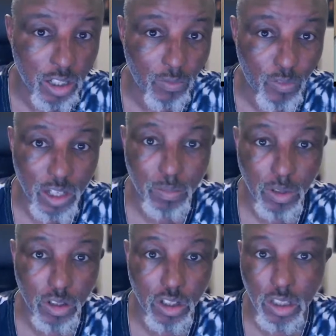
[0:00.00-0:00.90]

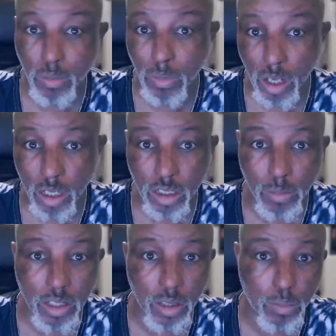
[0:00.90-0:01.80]
investment to stimulate
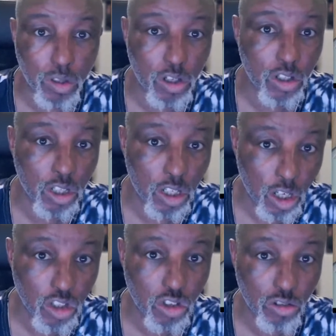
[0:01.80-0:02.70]
domestic production in the
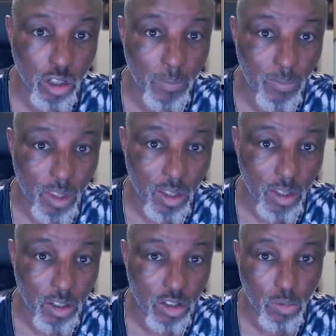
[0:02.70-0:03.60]
country.
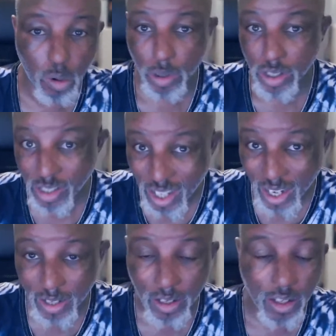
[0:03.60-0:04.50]
And so what we're
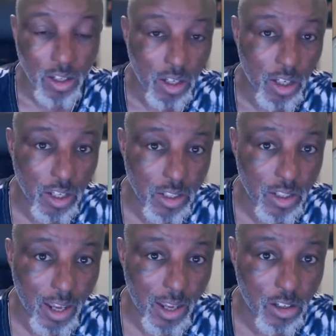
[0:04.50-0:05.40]
seeing is
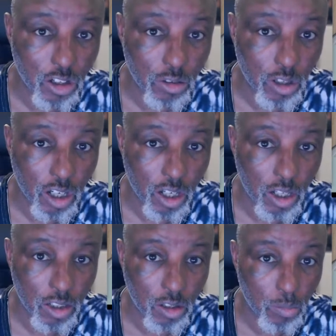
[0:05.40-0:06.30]
that
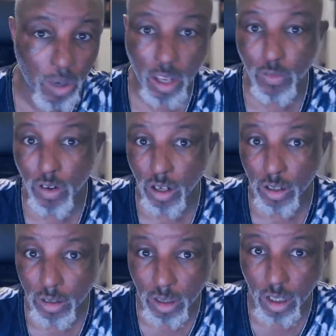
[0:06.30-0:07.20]
many of
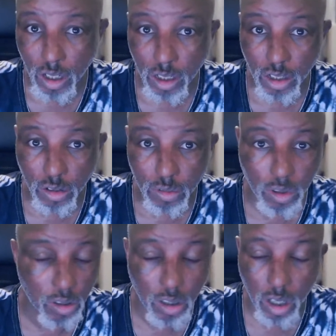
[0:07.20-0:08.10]
our
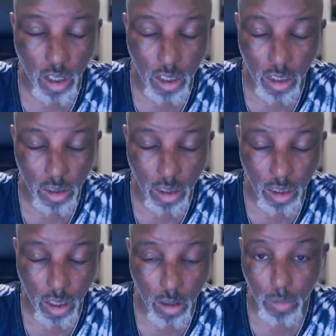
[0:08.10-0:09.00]

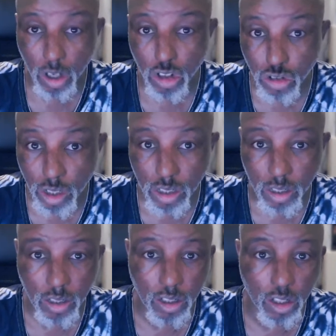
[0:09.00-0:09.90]
home countries,
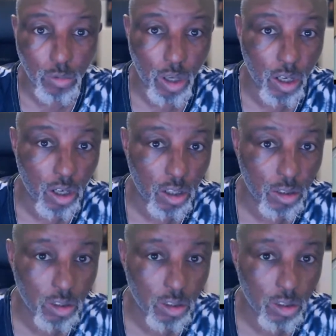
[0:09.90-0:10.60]
where our